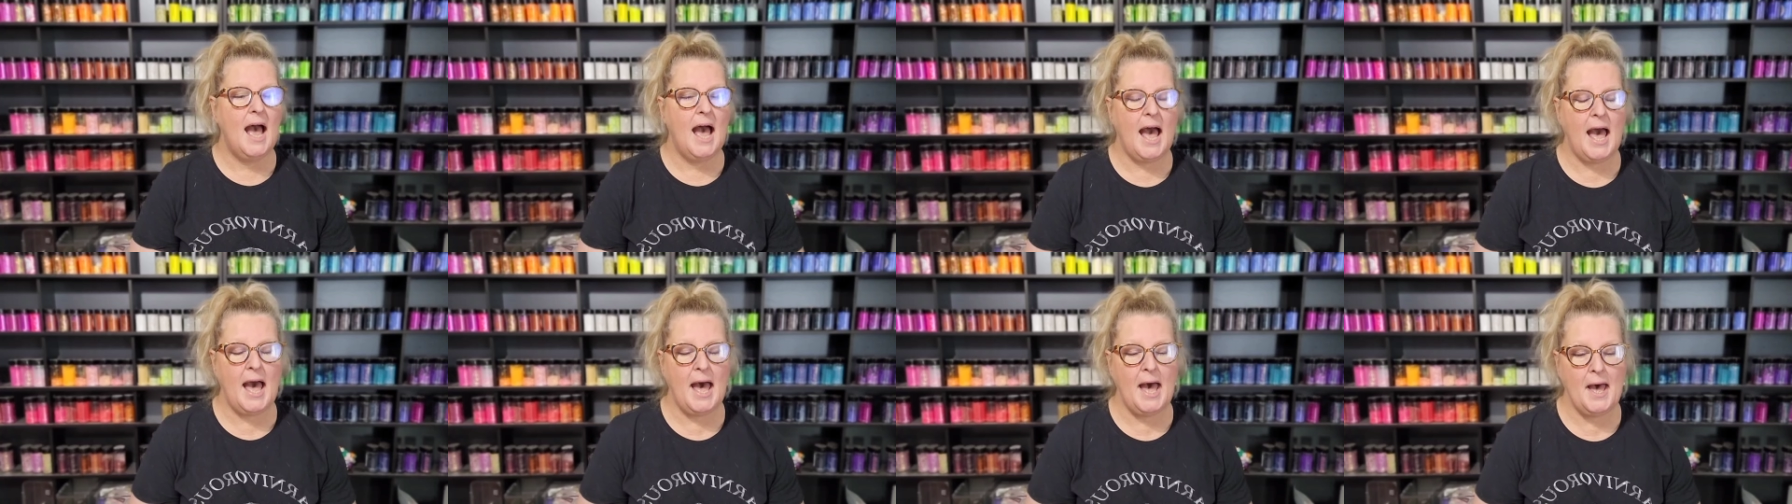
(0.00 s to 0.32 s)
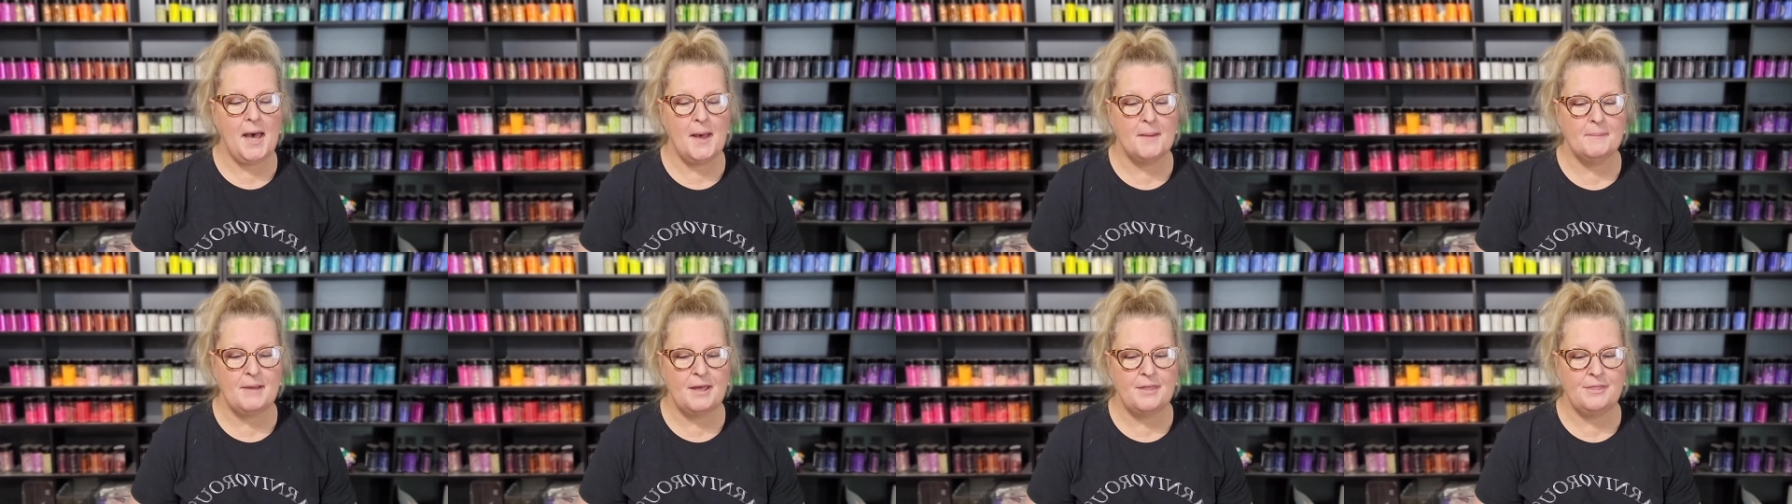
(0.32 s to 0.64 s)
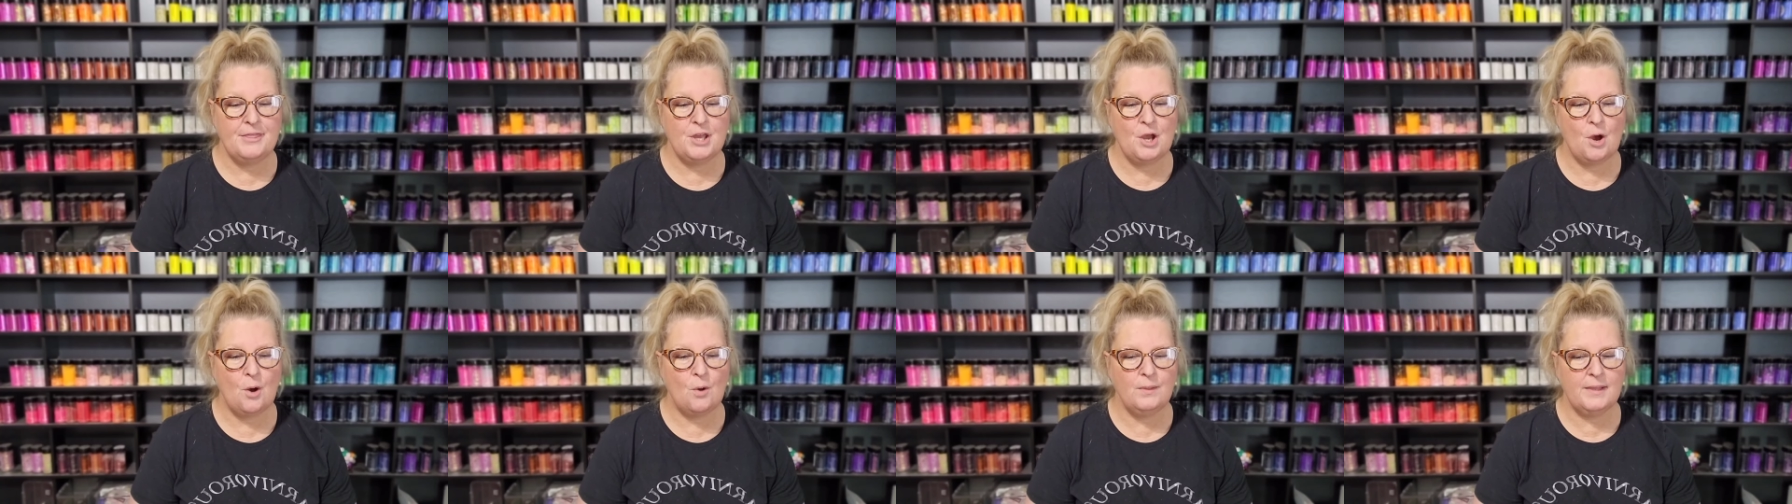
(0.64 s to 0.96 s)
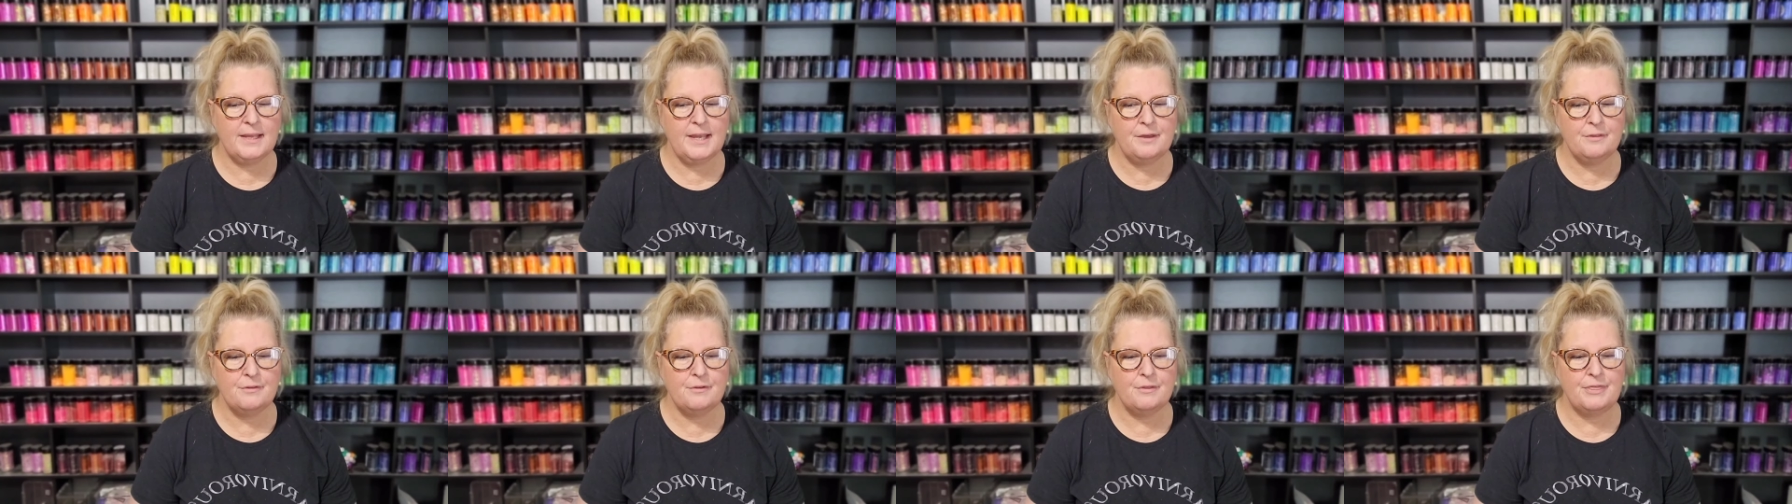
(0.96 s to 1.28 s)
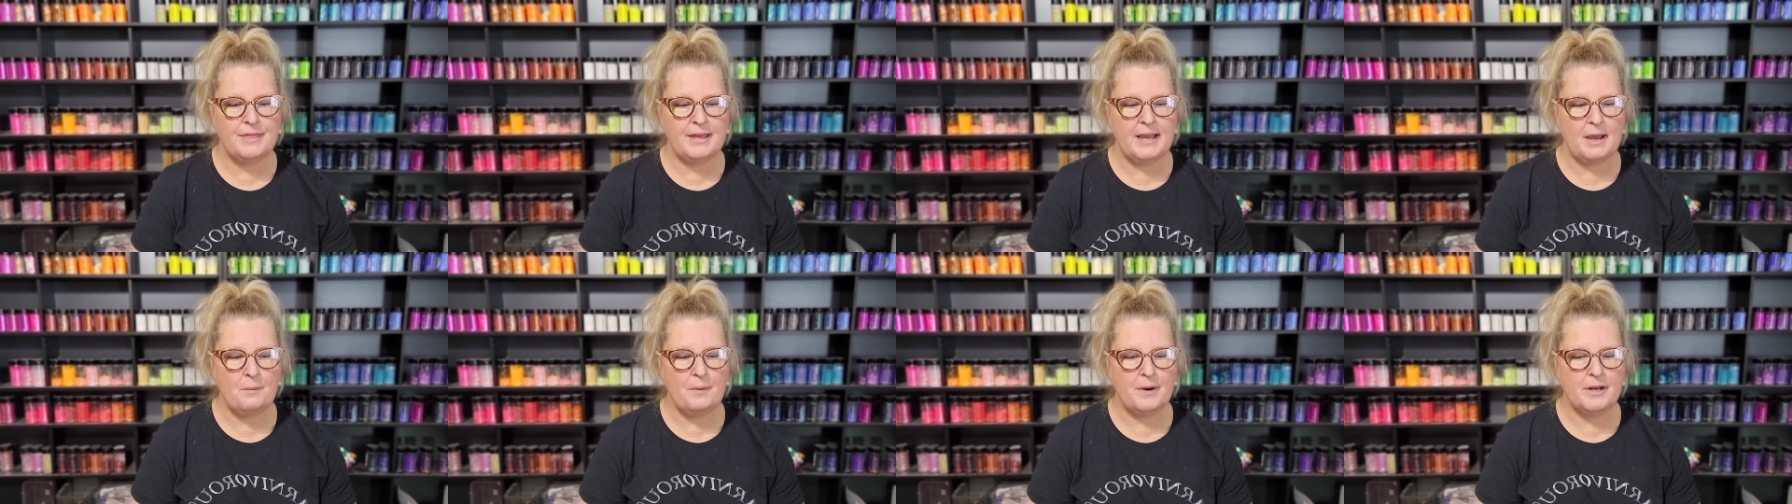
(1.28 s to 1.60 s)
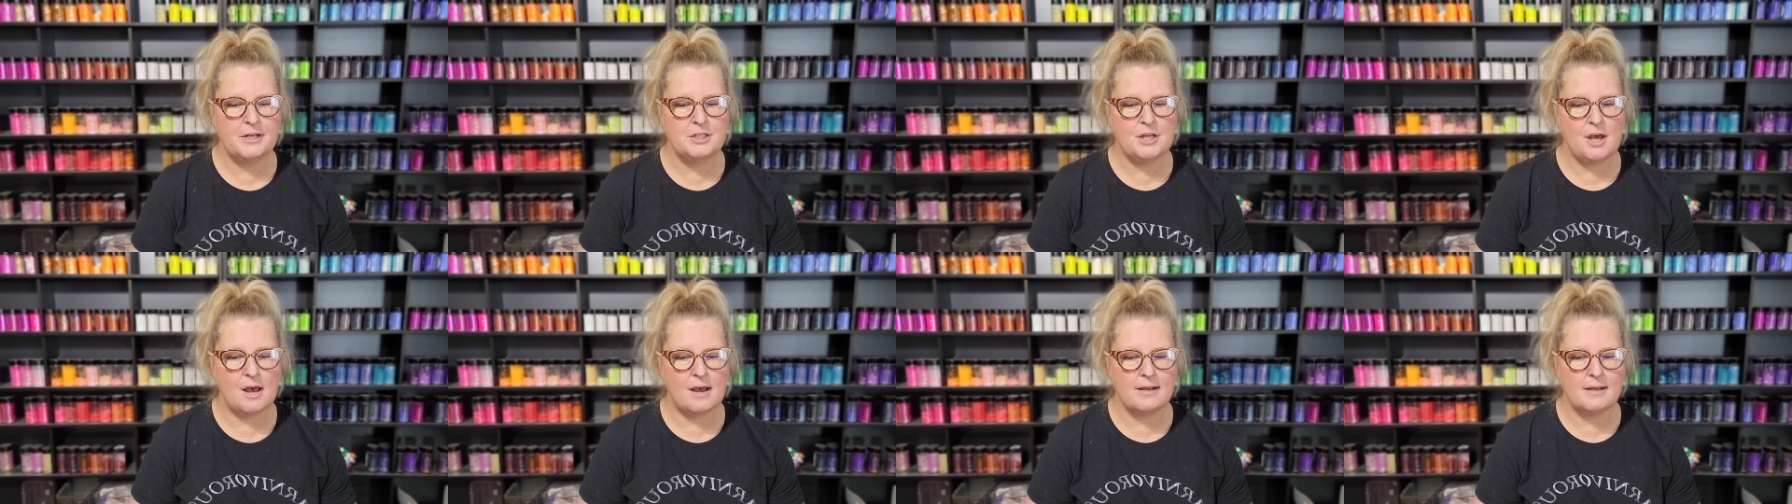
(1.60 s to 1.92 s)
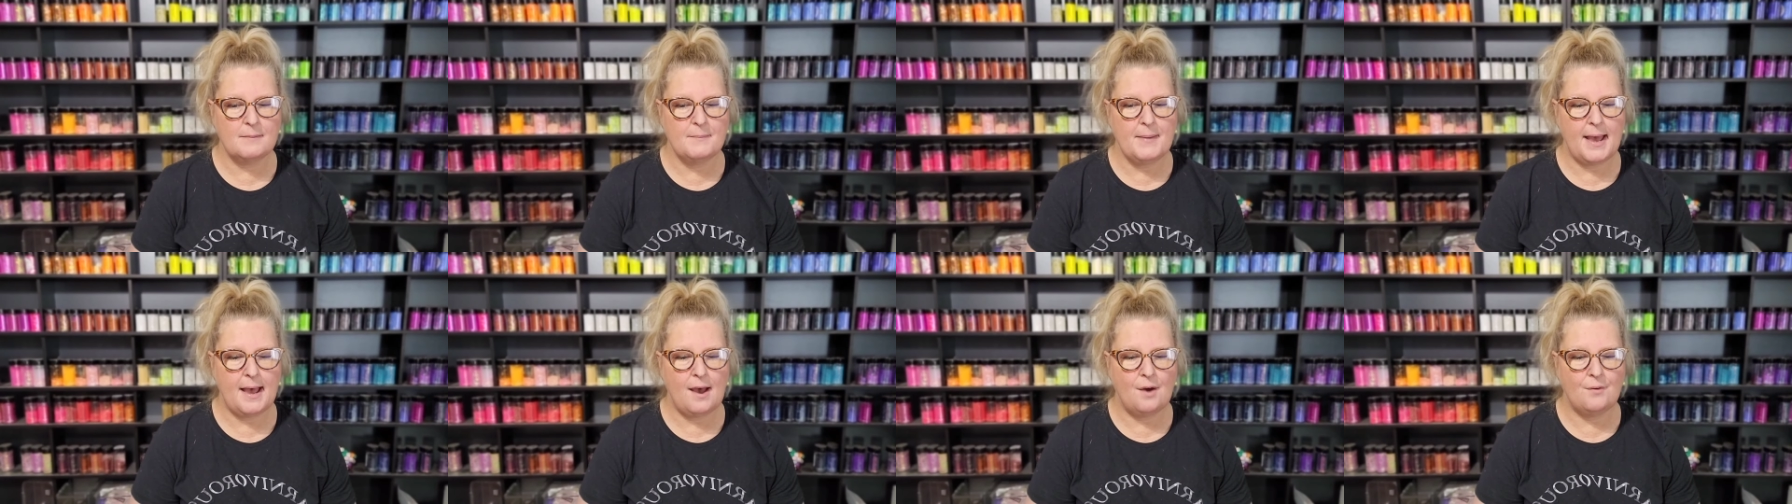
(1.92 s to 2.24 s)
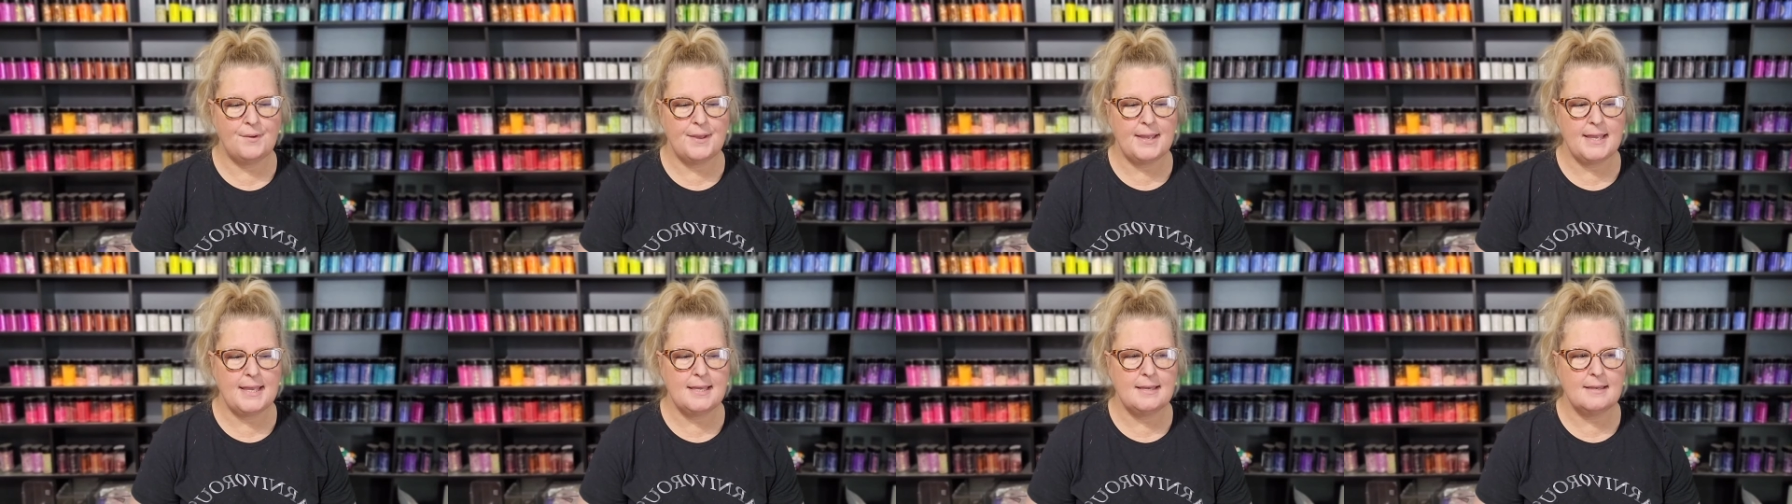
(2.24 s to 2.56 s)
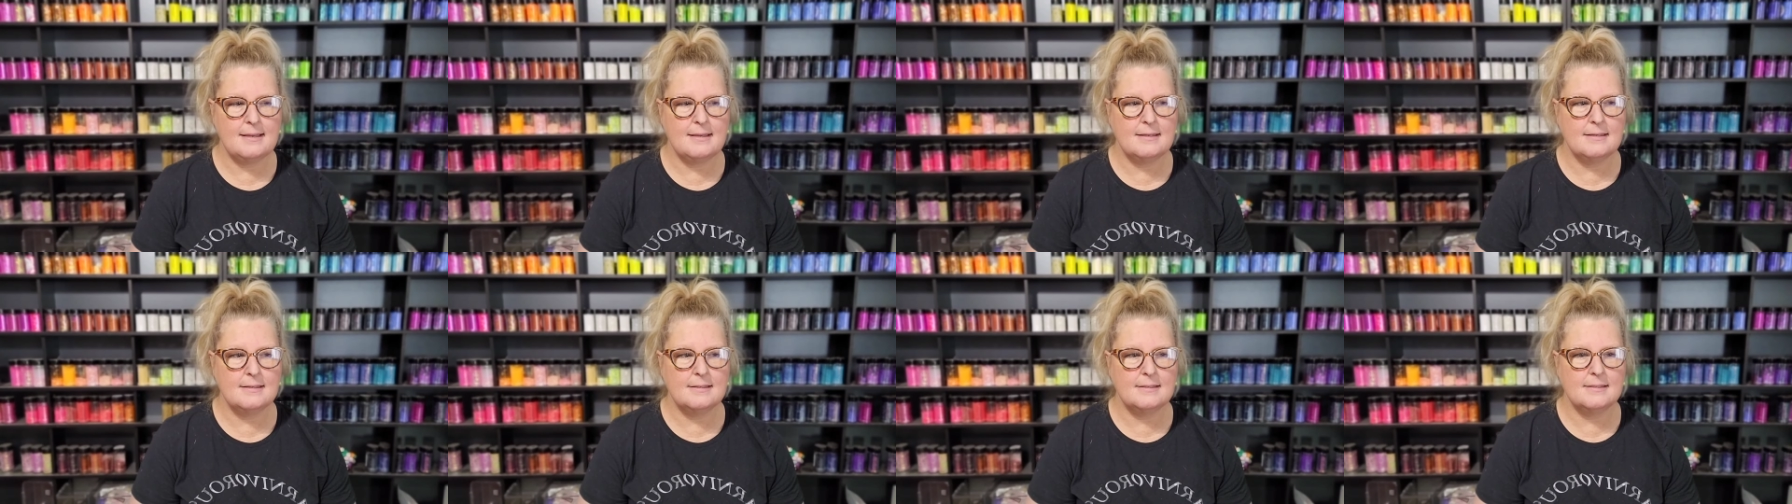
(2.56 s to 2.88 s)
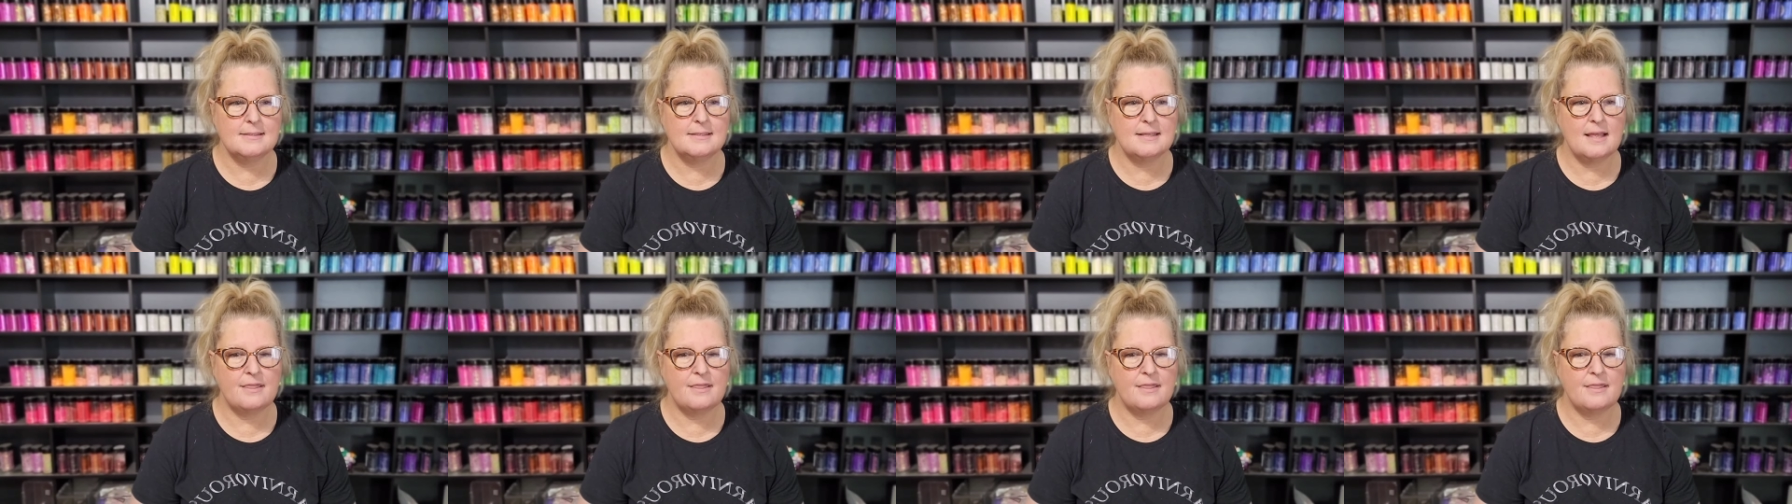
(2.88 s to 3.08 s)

the only other thing I want to talk about is